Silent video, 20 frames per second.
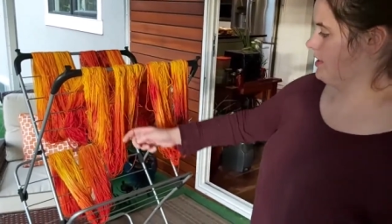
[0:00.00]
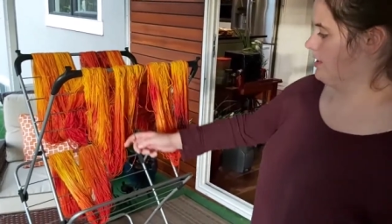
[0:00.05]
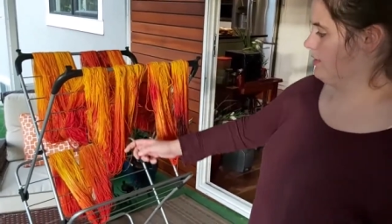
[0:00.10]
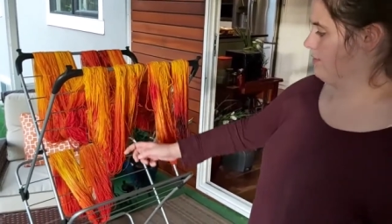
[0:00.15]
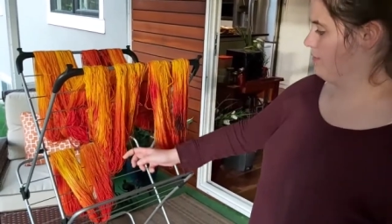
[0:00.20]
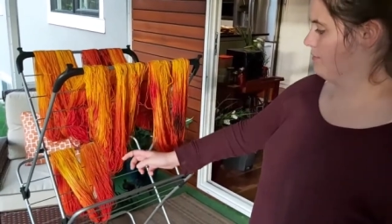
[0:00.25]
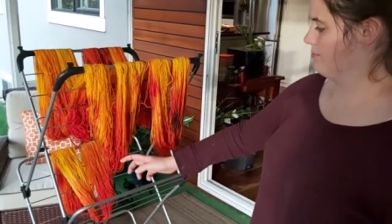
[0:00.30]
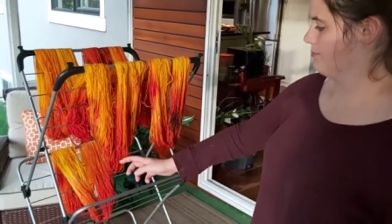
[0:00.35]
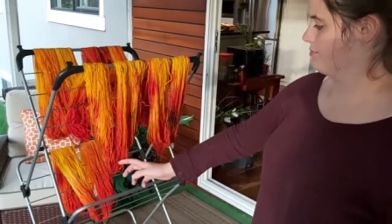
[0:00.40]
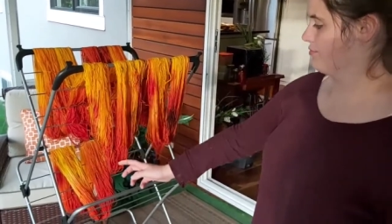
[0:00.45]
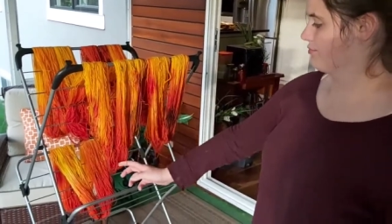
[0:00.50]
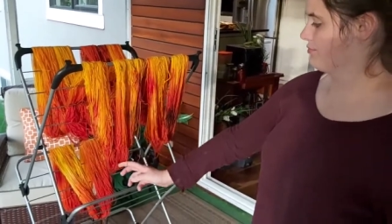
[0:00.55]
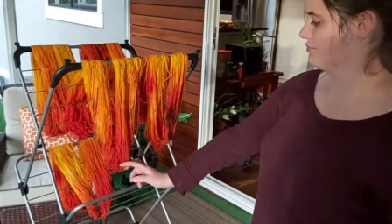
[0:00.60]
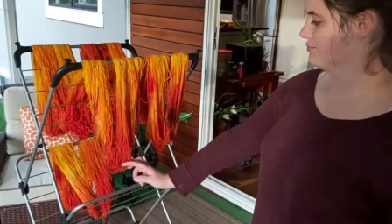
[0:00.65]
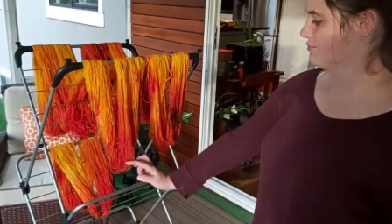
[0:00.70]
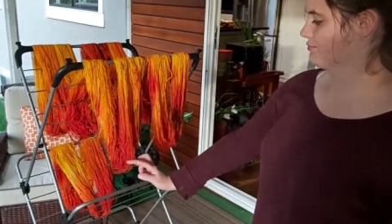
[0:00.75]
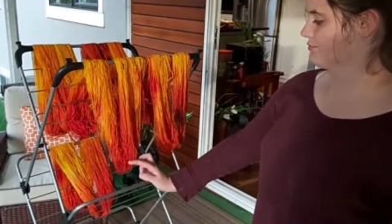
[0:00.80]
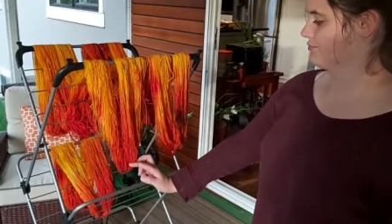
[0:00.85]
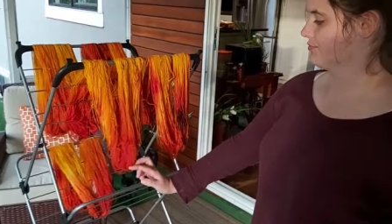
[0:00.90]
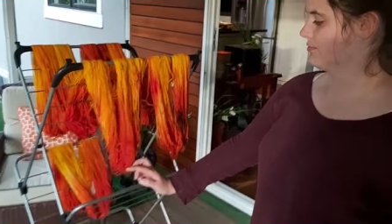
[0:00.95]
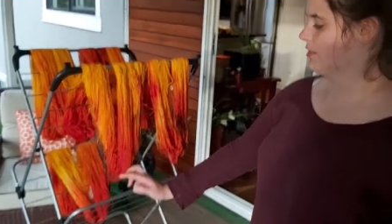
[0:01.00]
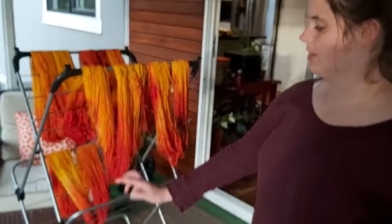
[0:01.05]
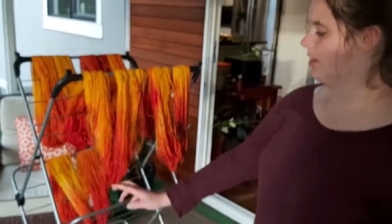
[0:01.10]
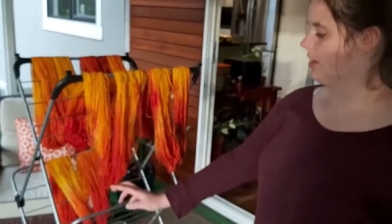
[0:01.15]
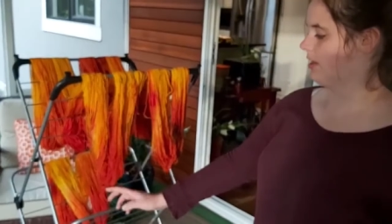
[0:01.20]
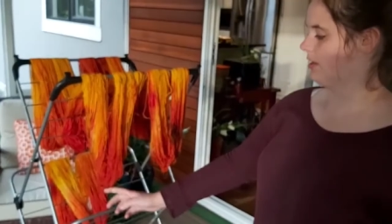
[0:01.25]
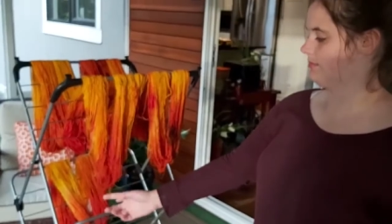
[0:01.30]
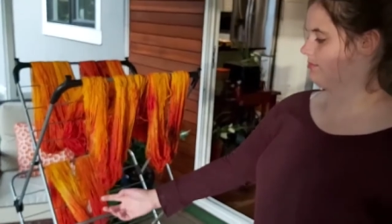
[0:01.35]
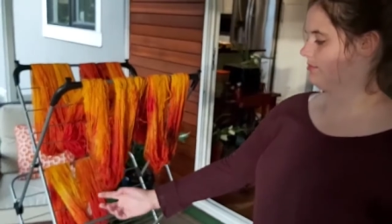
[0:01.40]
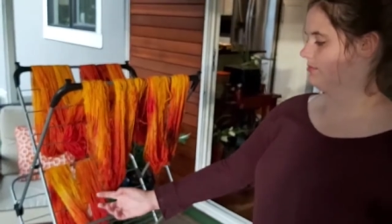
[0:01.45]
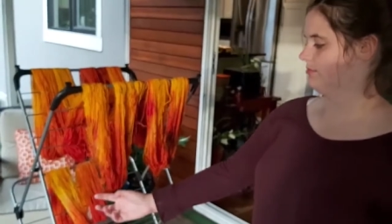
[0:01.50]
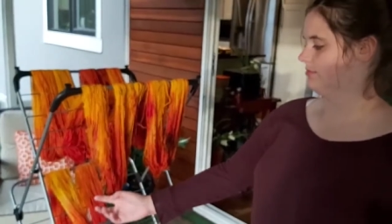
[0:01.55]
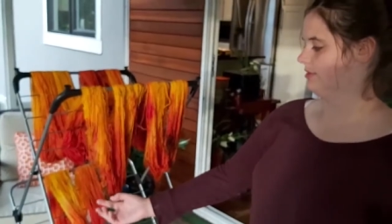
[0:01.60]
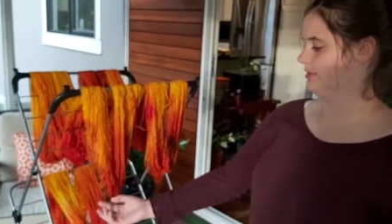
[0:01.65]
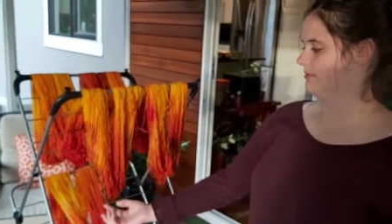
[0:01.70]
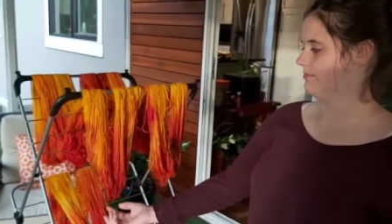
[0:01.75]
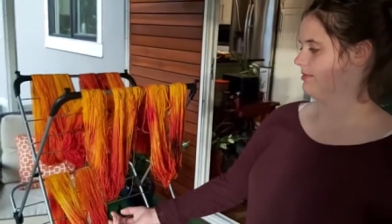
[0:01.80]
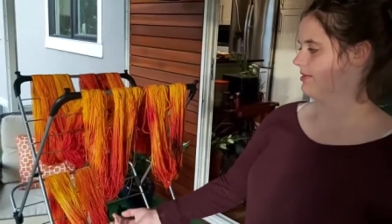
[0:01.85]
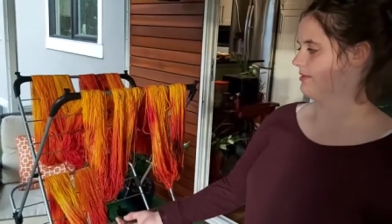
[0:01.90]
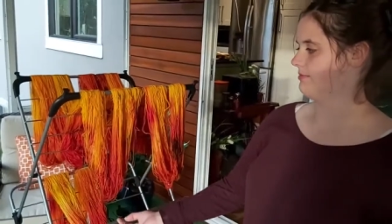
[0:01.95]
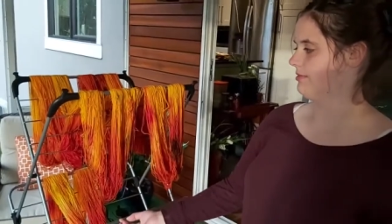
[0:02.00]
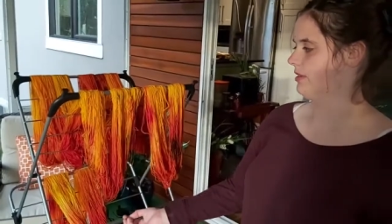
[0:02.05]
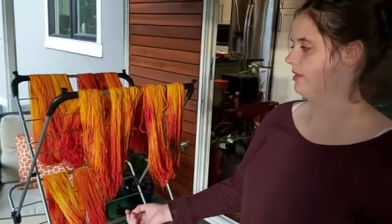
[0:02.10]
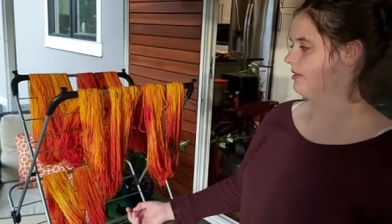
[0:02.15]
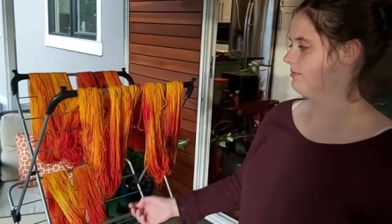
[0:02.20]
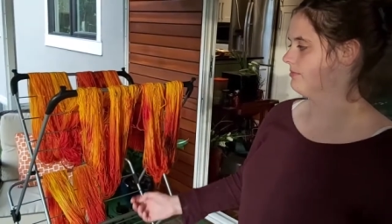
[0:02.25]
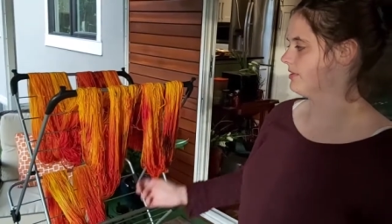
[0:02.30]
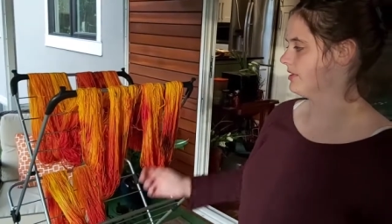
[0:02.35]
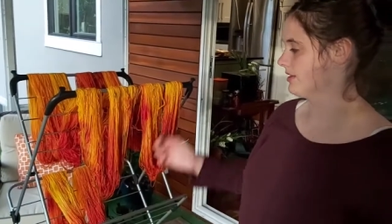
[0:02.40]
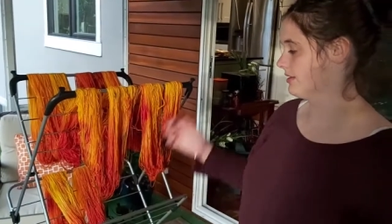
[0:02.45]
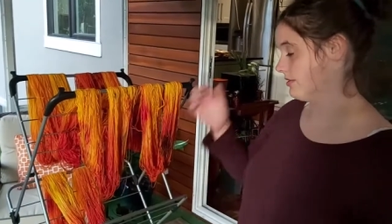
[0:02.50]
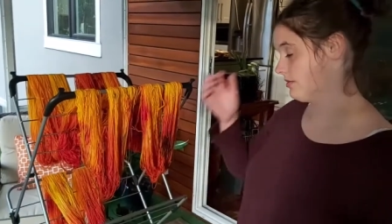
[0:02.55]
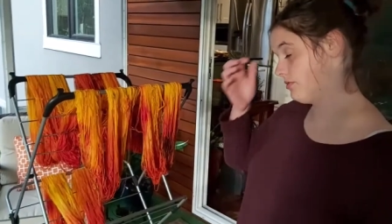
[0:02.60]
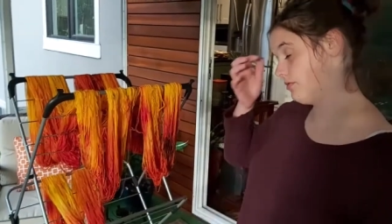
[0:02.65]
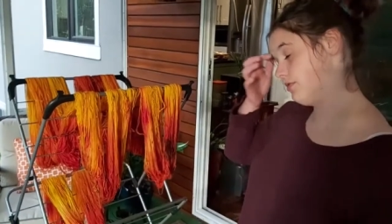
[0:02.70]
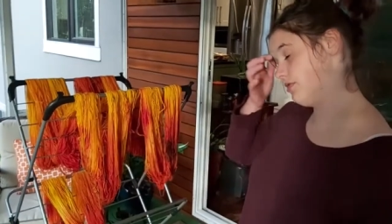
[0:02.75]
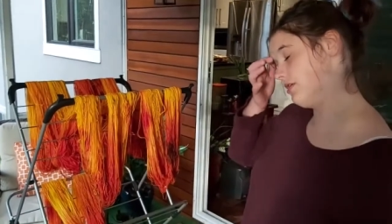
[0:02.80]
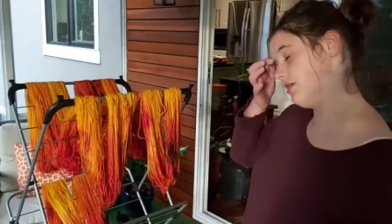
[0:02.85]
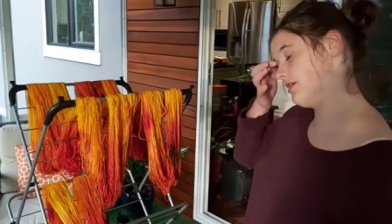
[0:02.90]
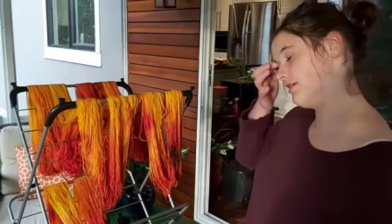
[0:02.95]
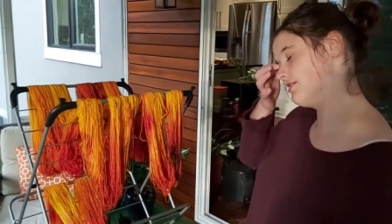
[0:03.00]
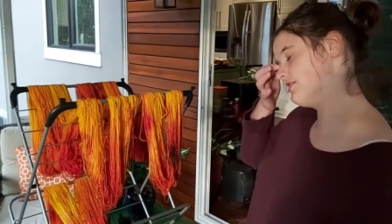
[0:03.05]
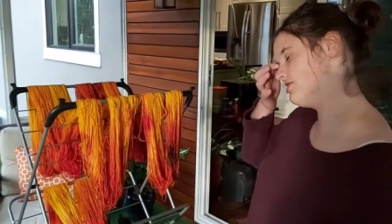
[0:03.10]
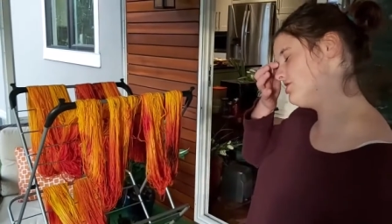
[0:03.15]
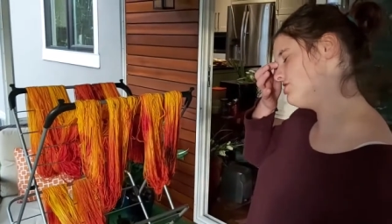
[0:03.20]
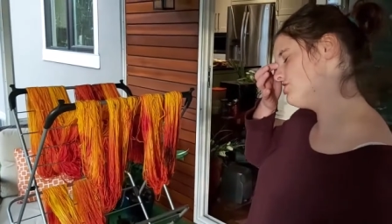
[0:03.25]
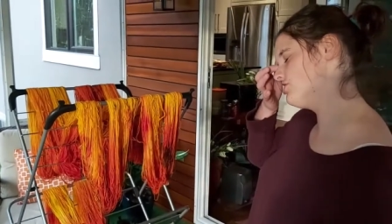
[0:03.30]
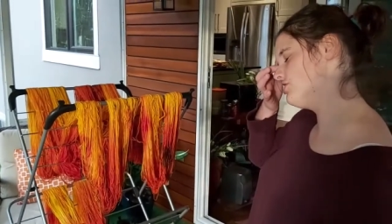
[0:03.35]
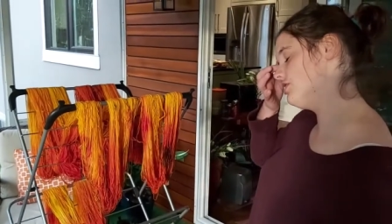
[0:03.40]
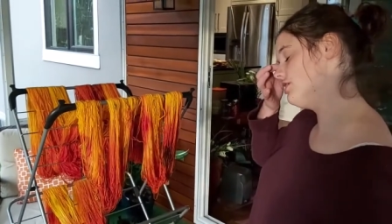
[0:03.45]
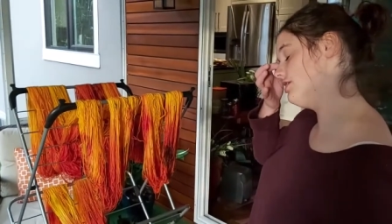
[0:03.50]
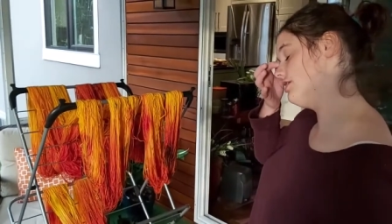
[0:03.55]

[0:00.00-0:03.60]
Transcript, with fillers: it would probably be pumpkin orange,